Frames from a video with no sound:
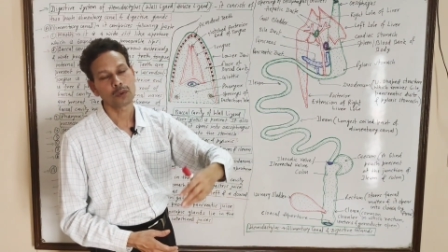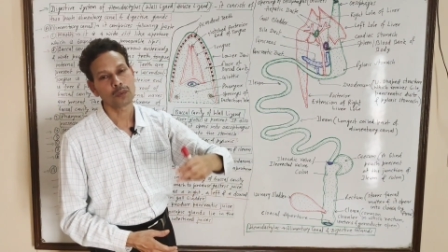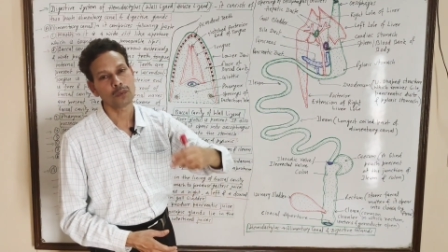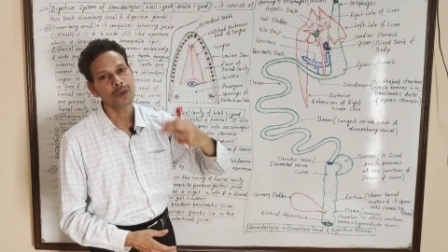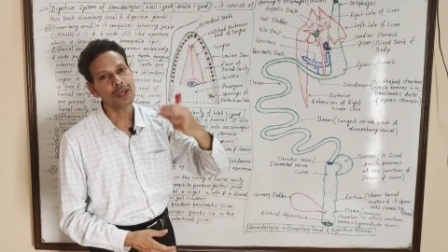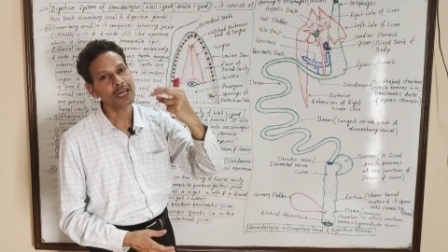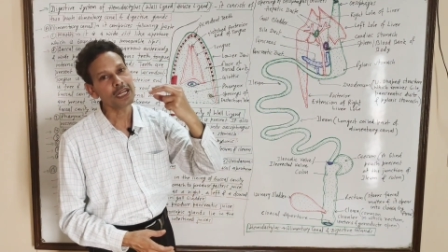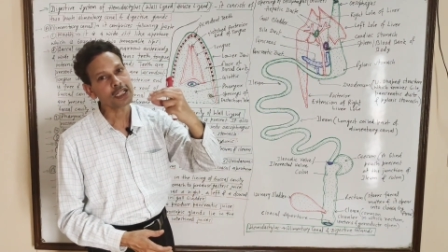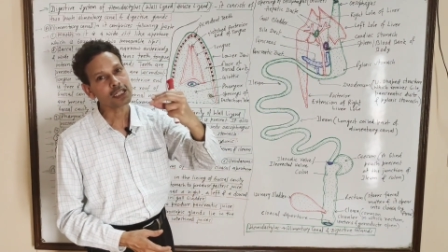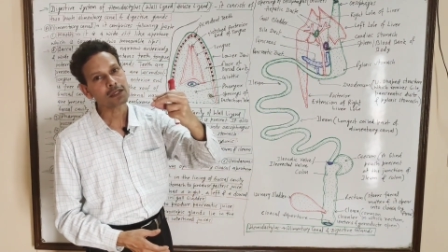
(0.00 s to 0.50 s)

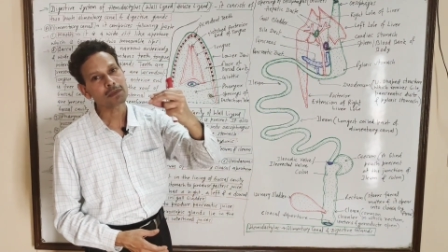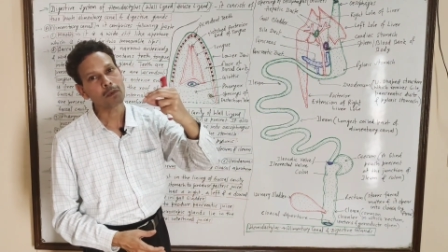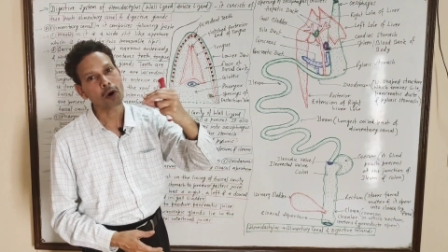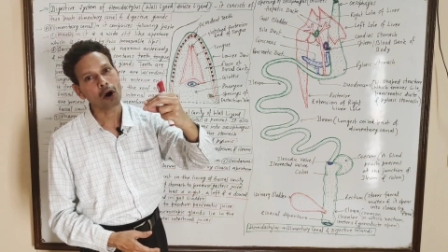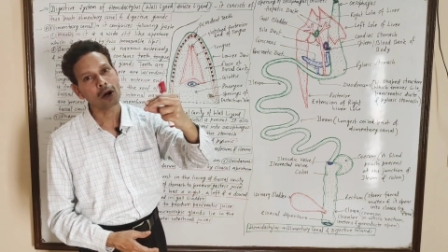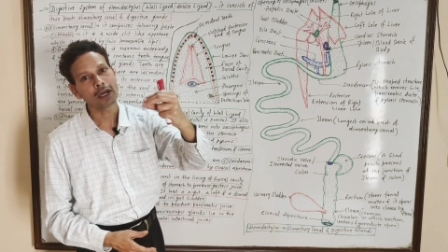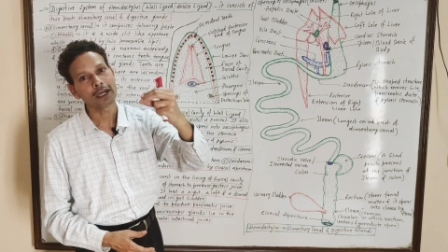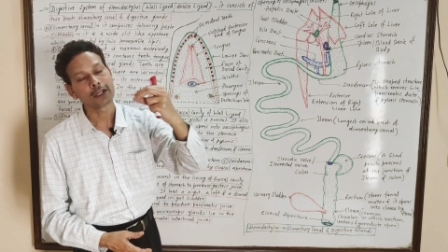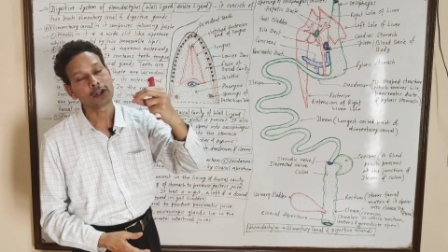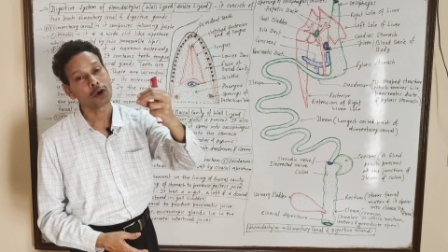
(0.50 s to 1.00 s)
very
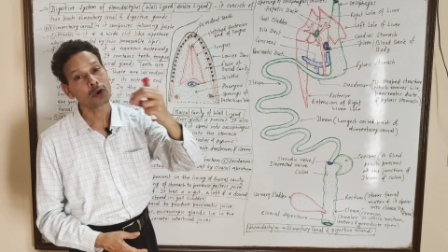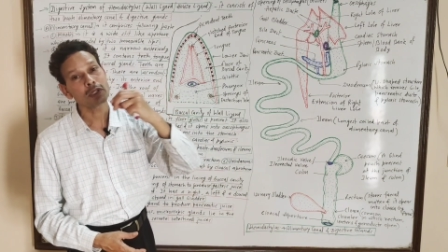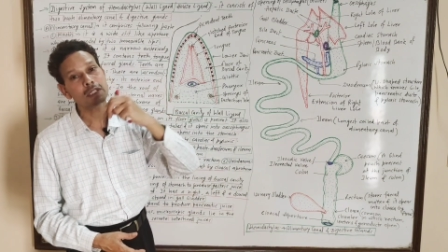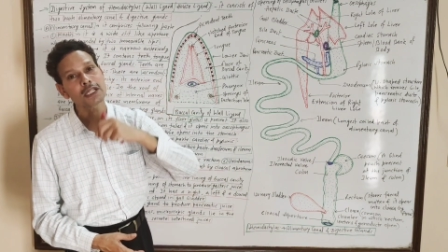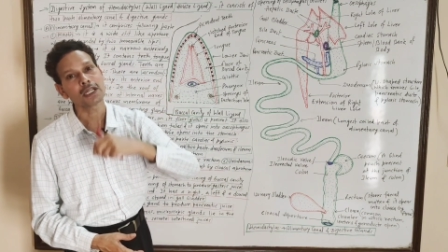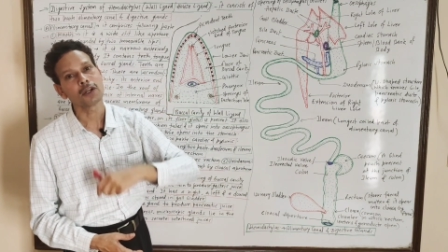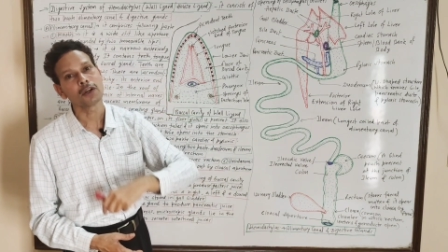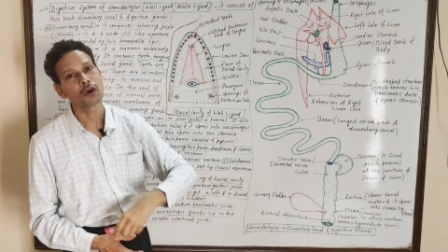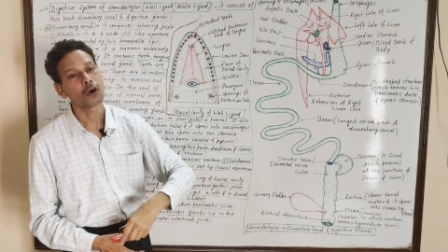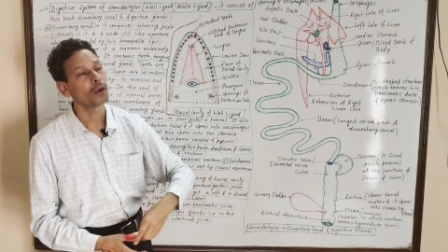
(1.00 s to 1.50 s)
small
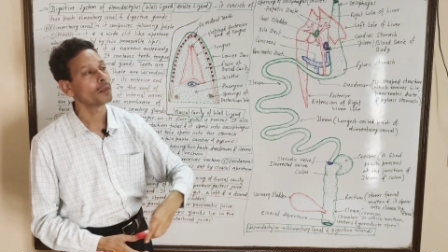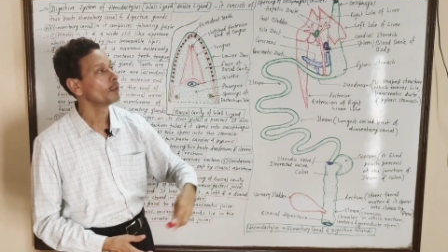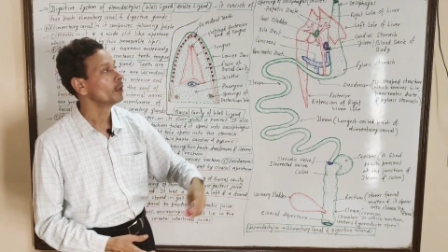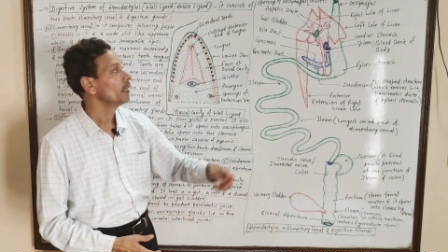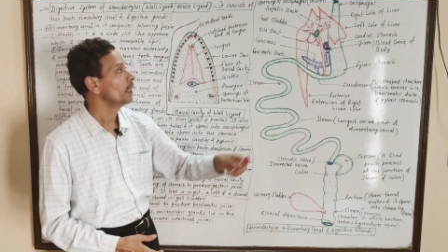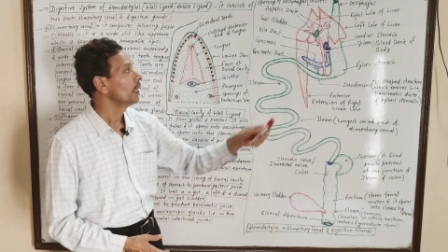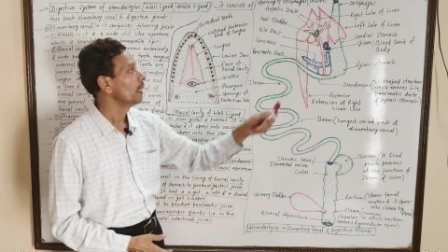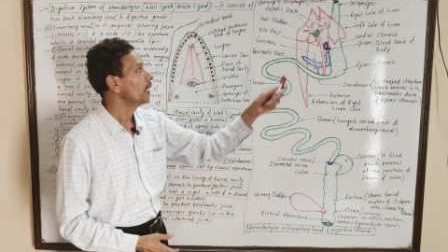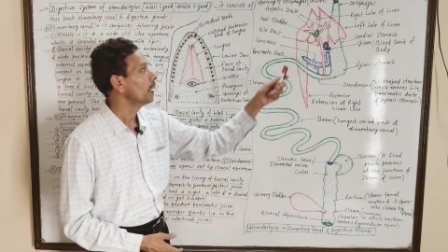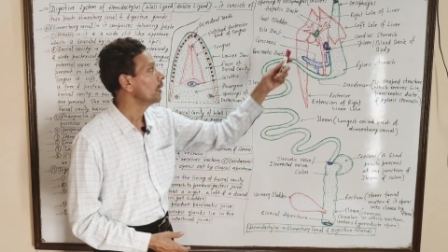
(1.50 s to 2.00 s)
dorsal lobe,
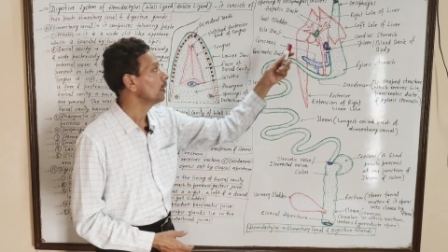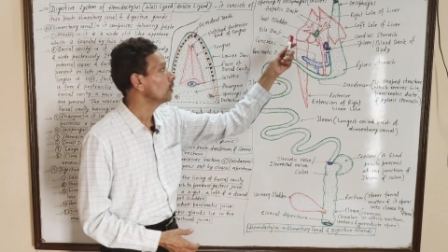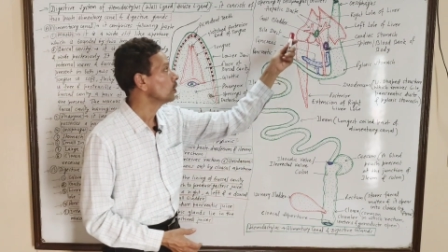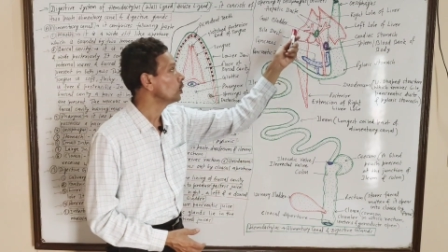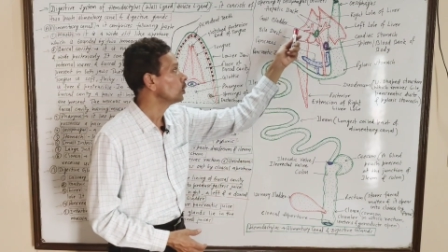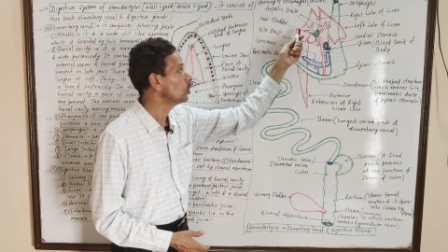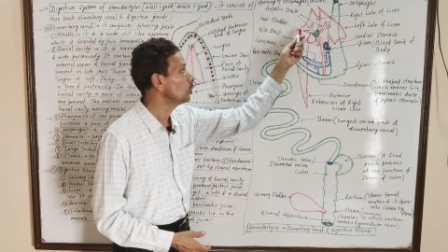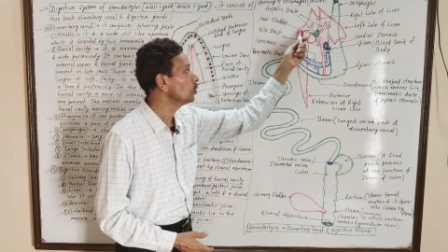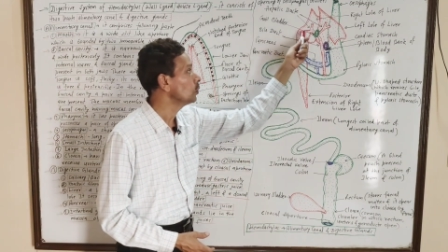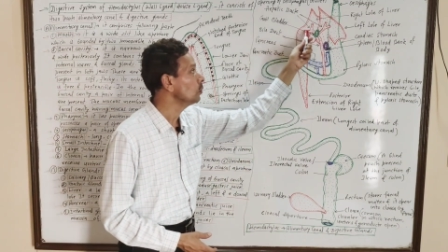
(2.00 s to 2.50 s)

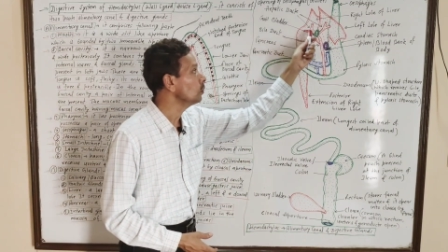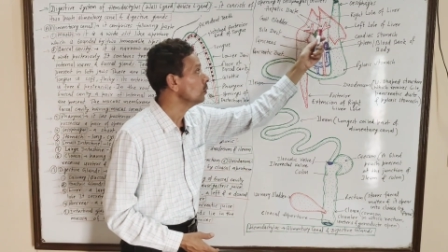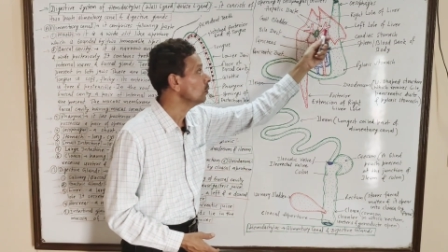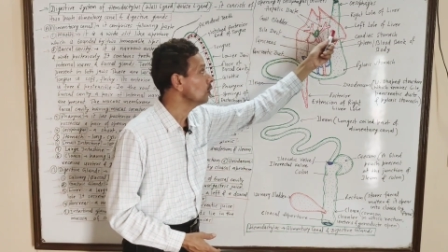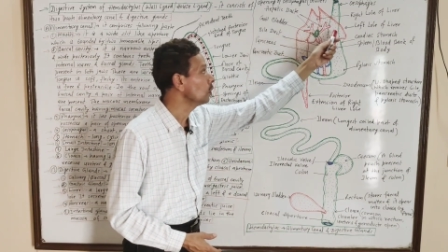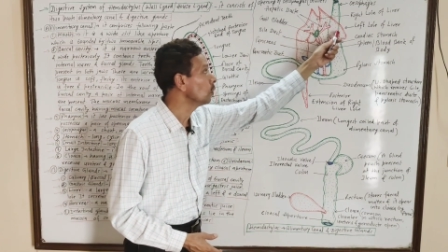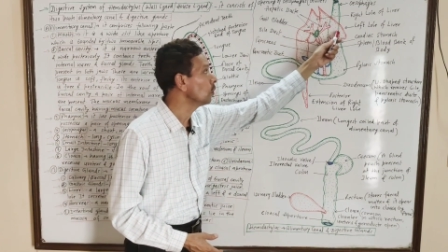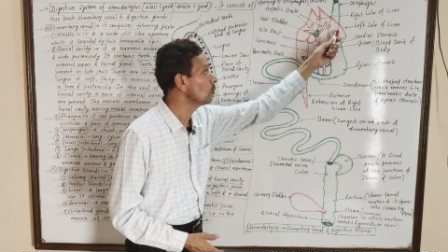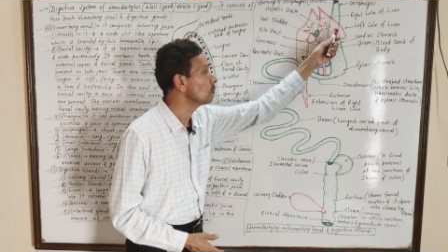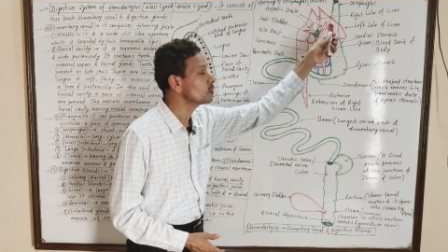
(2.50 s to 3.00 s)
and two
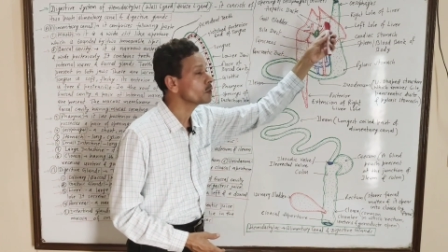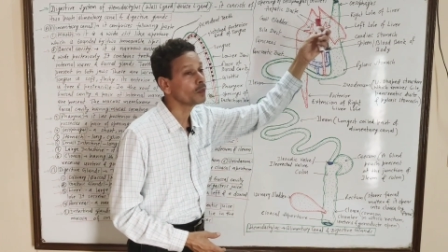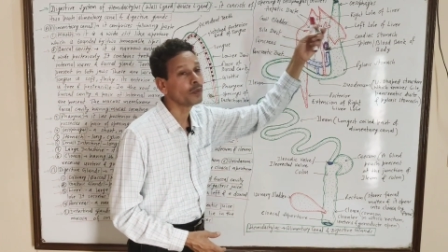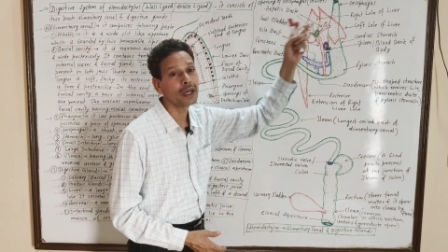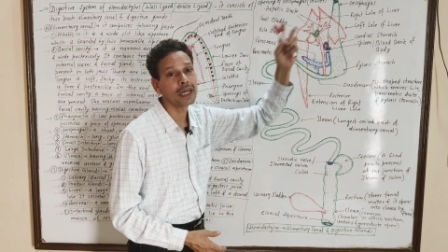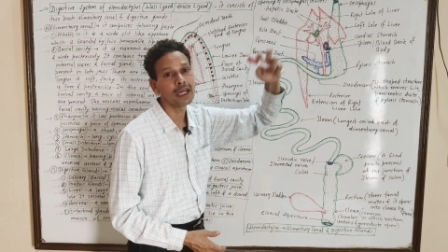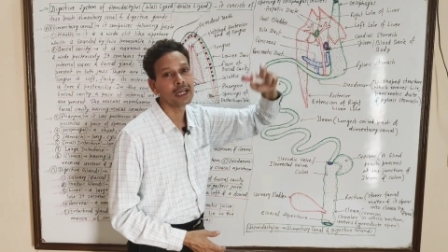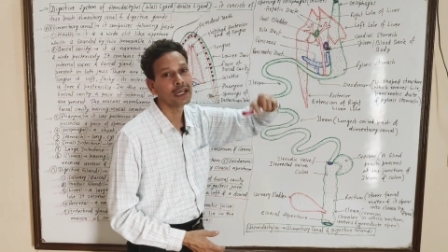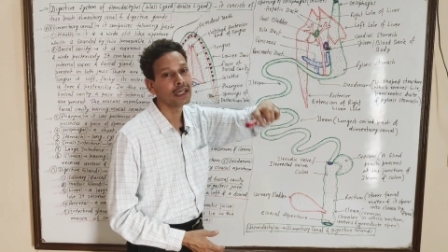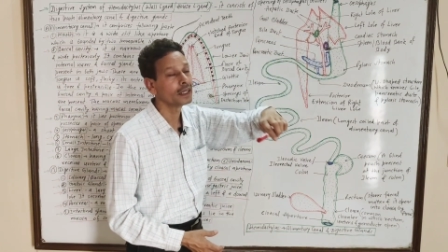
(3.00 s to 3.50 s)
lobes
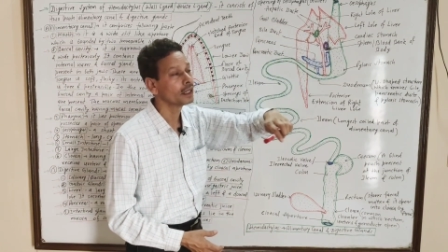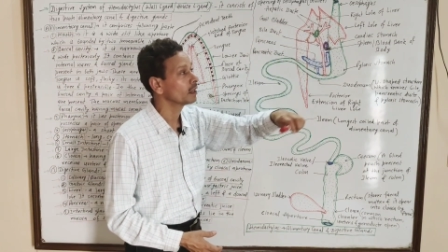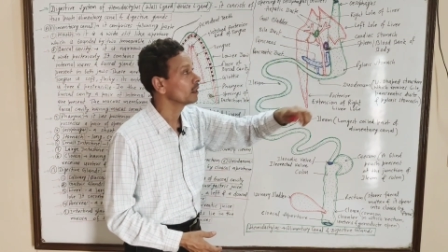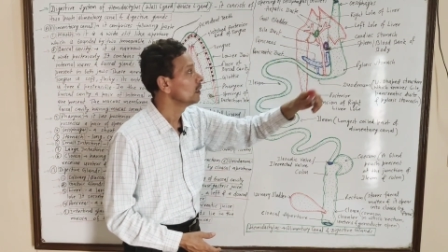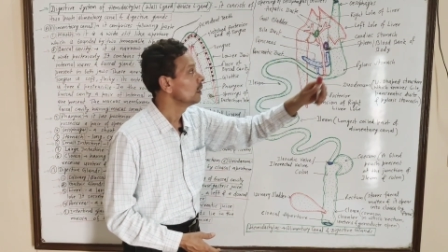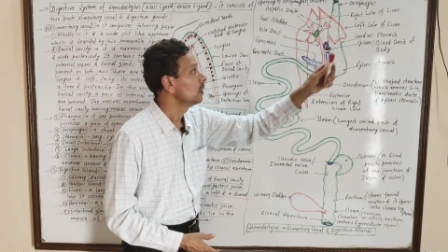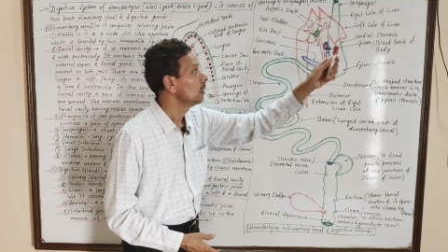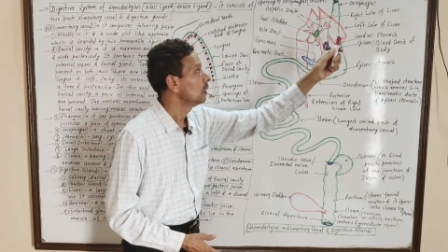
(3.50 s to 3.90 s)
very clear,